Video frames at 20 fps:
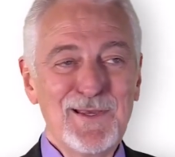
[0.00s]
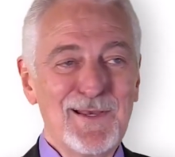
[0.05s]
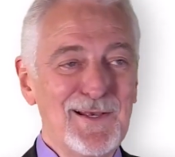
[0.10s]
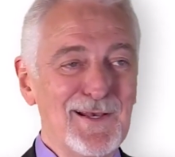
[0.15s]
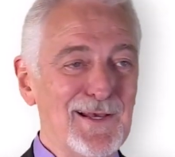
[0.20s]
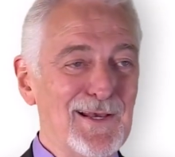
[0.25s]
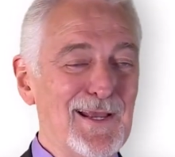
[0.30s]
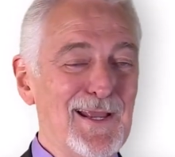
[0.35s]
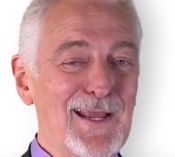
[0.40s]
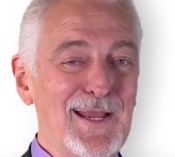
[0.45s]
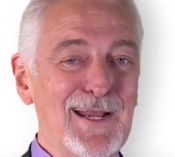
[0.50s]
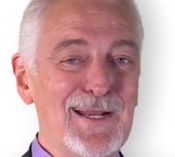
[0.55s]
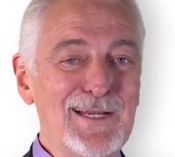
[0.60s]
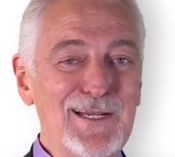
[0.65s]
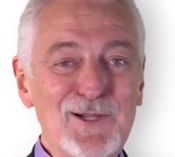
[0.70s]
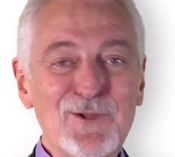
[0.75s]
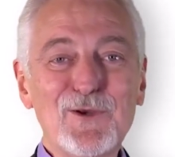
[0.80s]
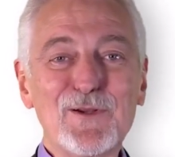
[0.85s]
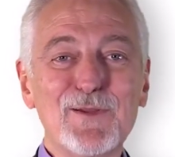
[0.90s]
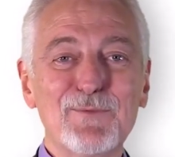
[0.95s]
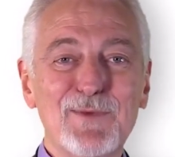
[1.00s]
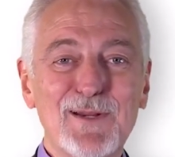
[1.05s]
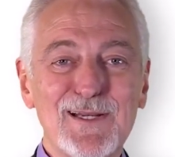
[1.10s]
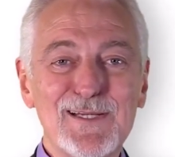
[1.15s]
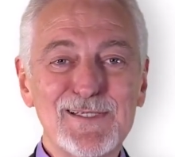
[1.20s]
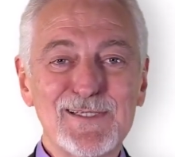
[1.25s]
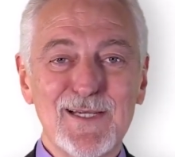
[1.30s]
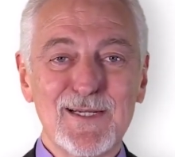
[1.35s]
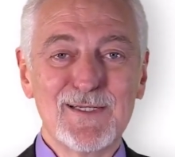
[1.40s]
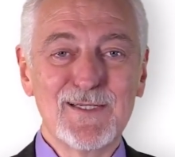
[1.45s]
and he looked at me and
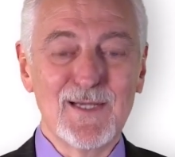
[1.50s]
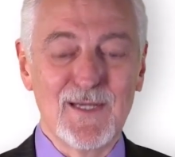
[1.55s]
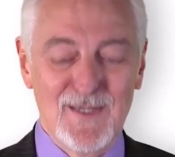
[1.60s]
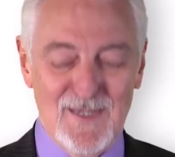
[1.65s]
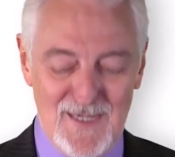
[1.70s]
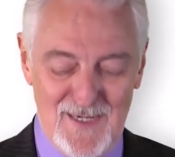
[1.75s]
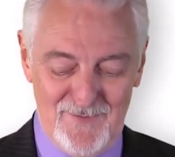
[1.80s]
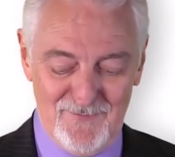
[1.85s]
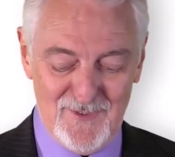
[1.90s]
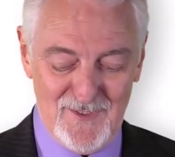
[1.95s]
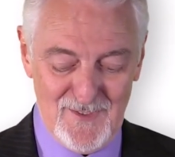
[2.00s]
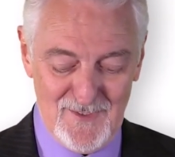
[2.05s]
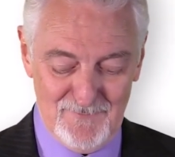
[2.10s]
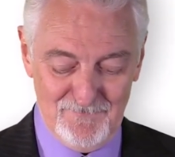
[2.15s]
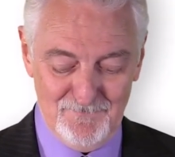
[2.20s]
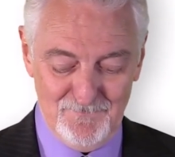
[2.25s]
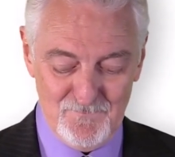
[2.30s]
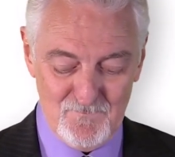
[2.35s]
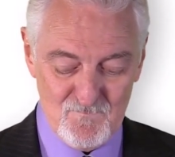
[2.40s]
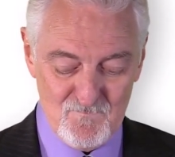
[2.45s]
he said, Ivan,